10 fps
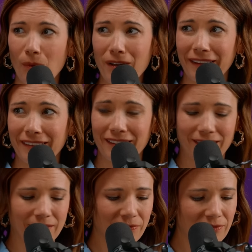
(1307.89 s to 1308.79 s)
of one. Not
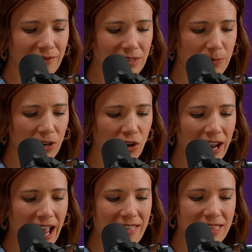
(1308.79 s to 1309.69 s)
bad. It's pretty
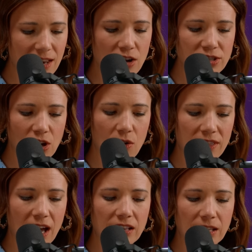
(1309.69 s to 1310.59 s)
great. And then also
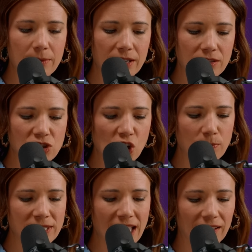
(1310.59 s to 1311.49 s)
the unlimited
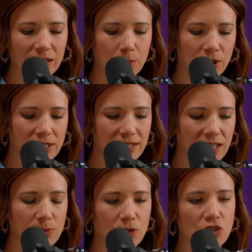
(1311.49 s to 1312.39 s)
soup, salad, and breadsticks,